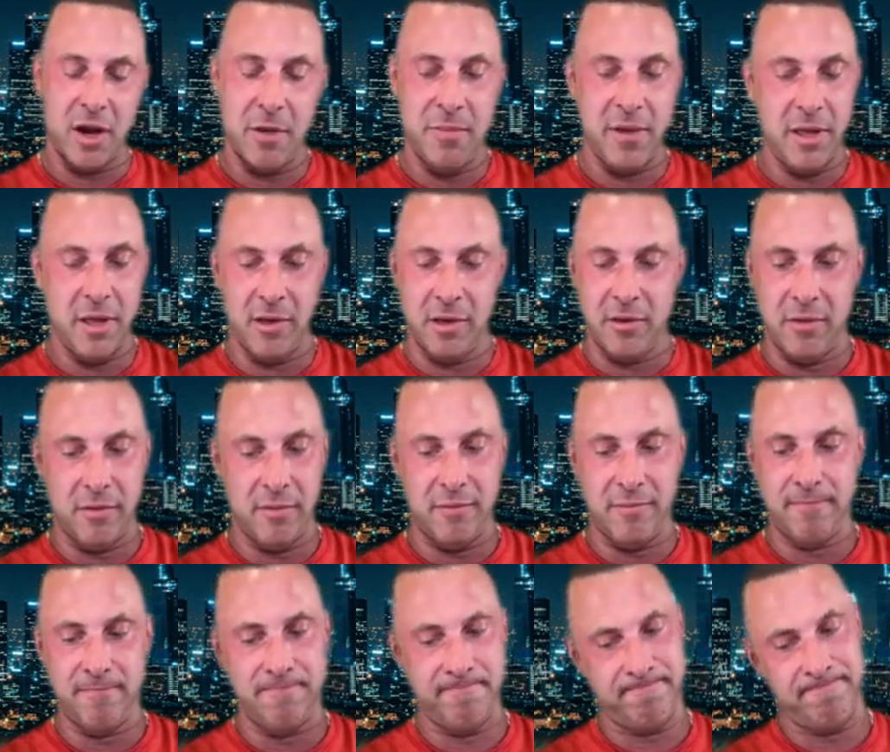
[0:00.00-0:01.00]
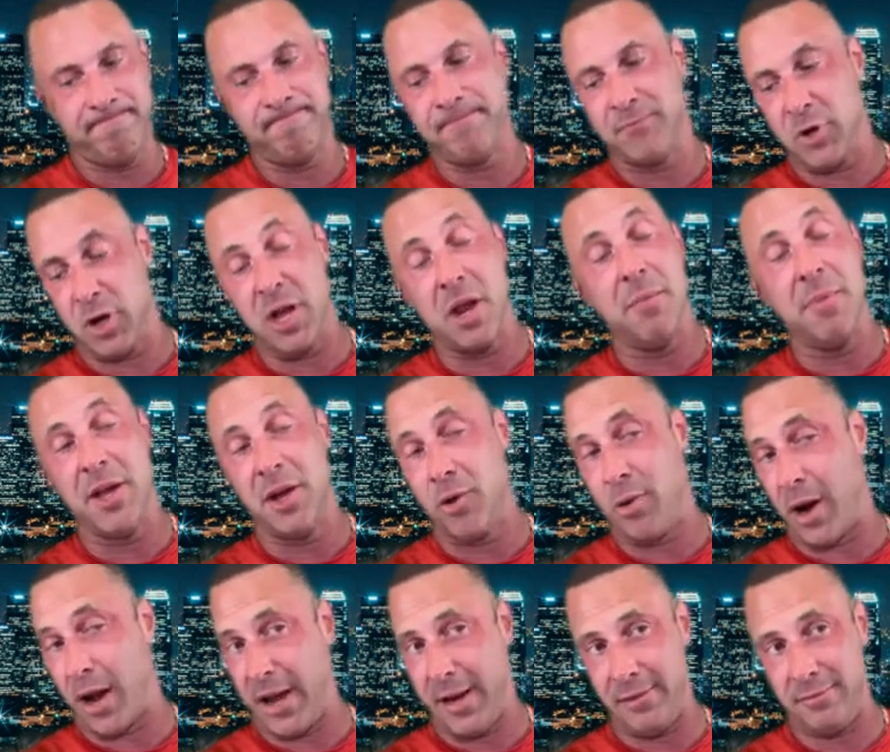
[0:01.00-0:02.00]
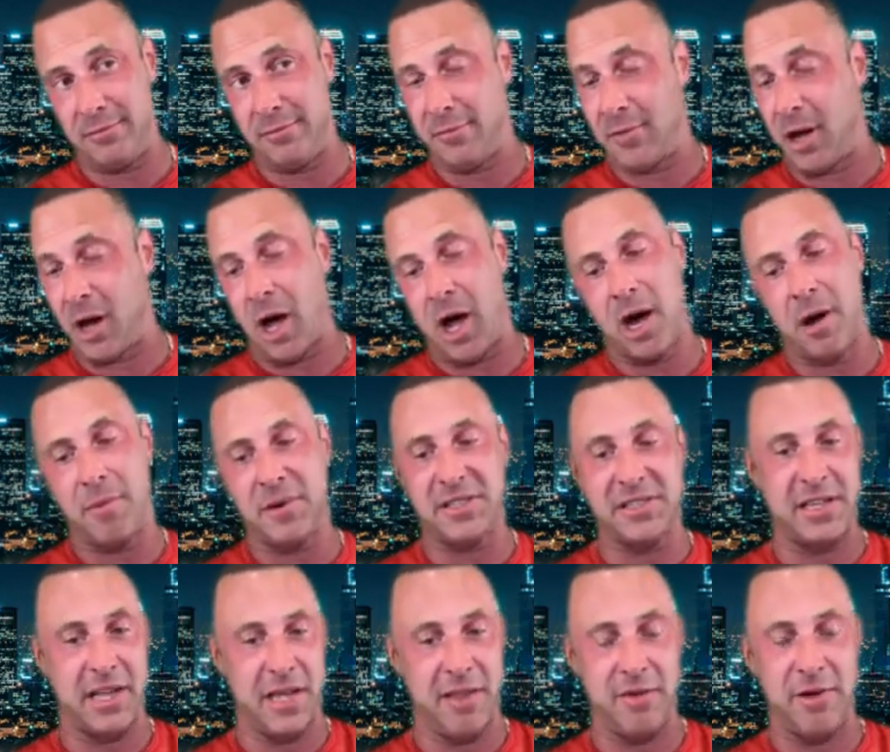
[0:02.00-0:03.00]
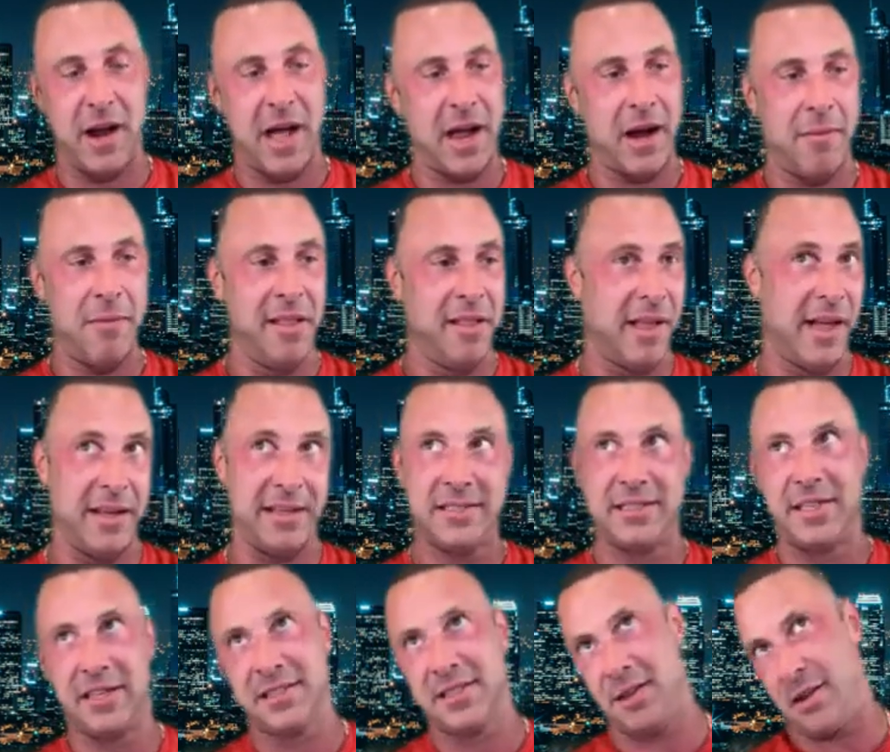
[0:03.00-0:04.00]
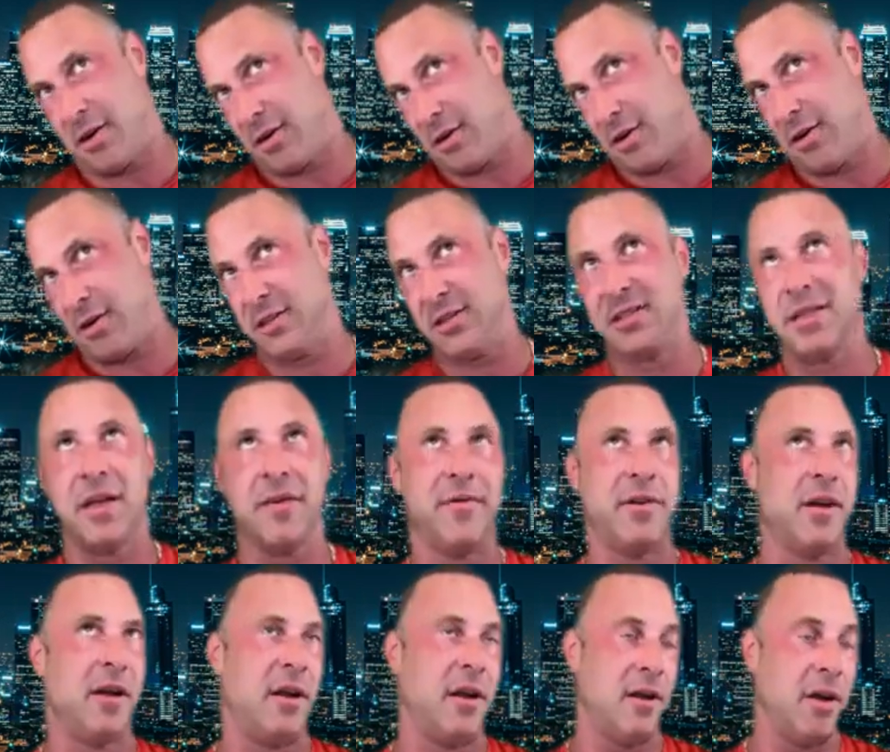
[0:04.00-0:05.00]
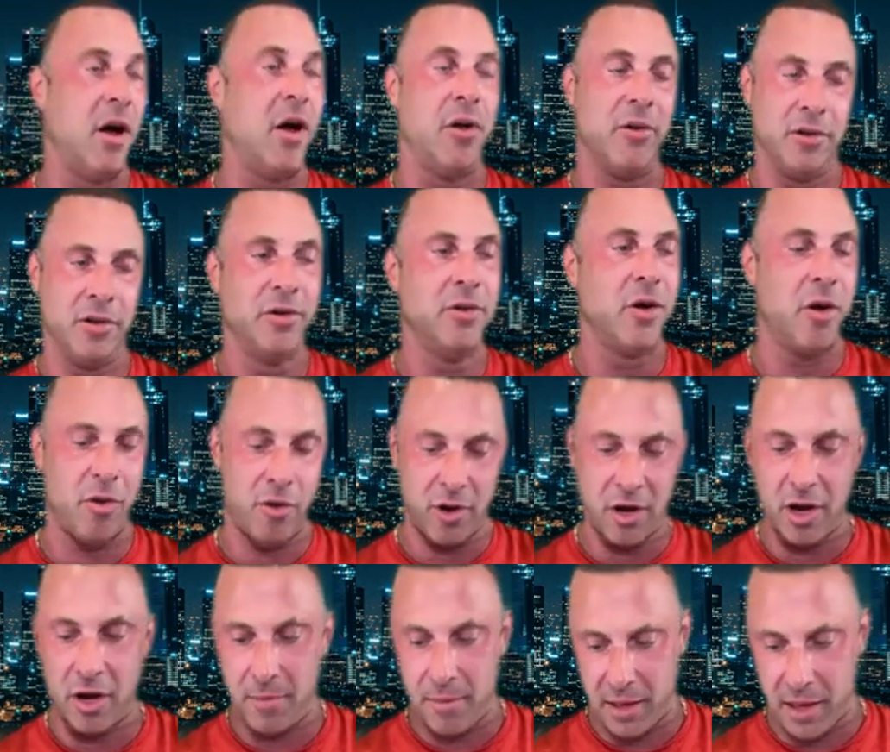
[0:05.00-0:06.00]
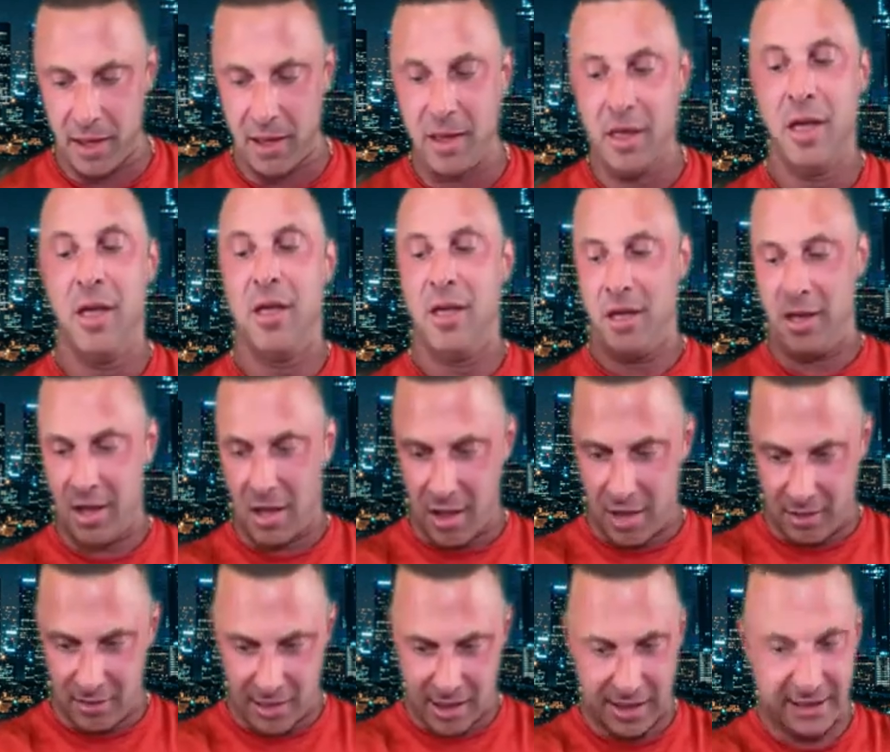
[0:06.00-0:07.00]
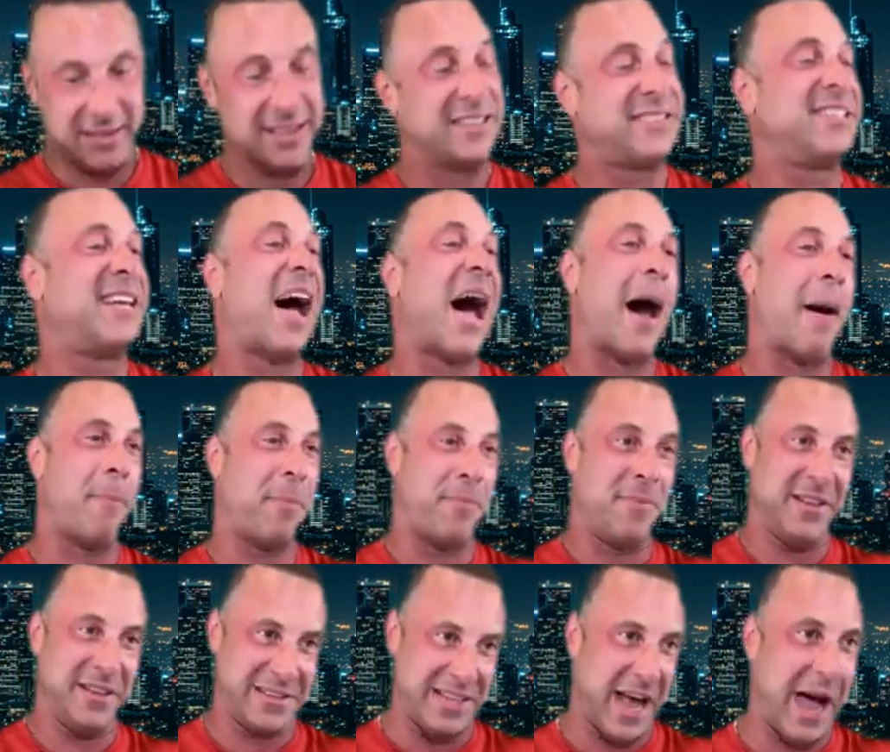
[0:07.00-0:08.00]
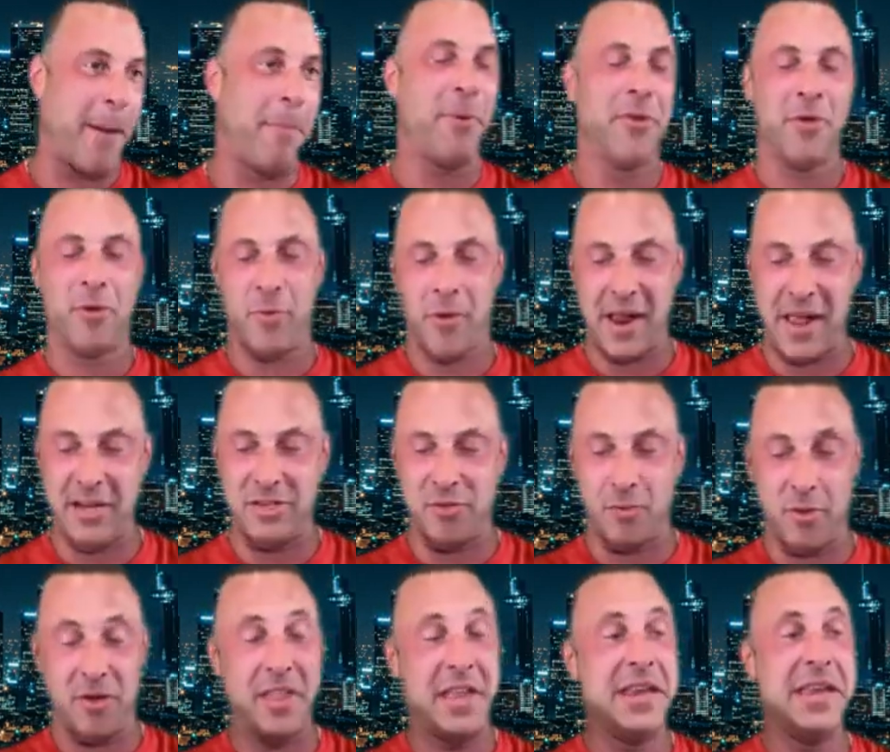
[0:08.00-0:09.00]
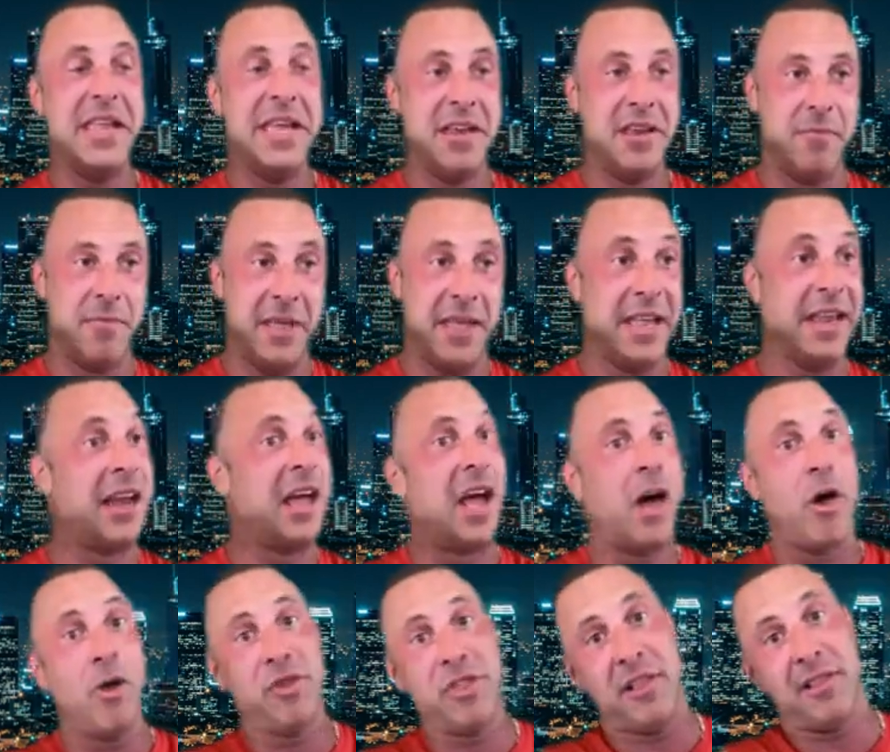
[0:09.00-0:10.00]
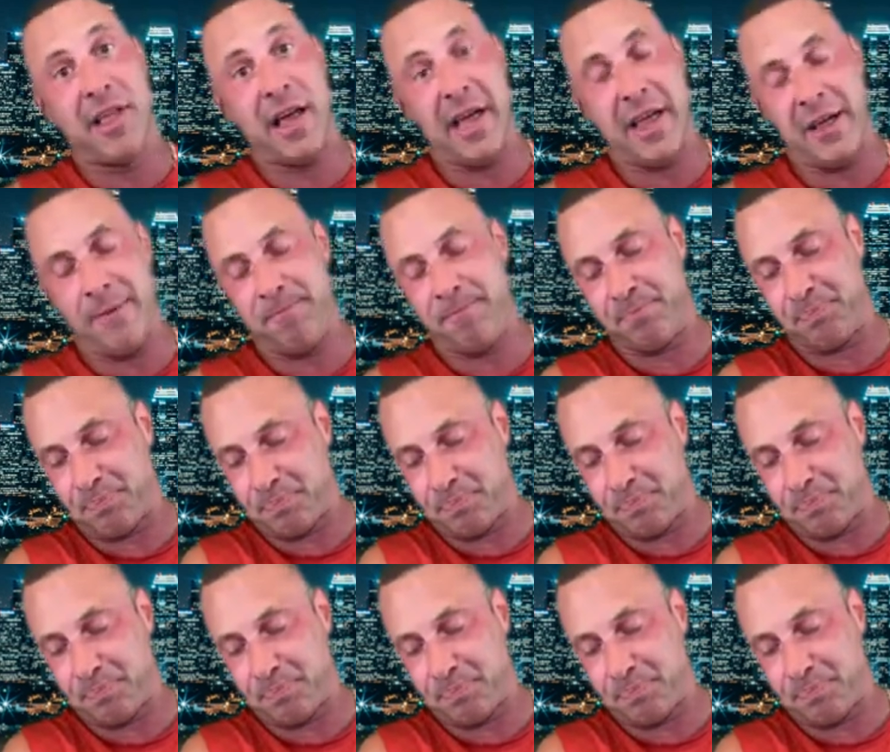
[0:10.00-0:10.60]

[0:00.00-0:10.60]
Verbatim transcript: are going to be, they're going to be great, 100. percent They're not going to be like 600, 700. No, you know they're going to be like the top, the top of the range of where they need to be in a healthy light,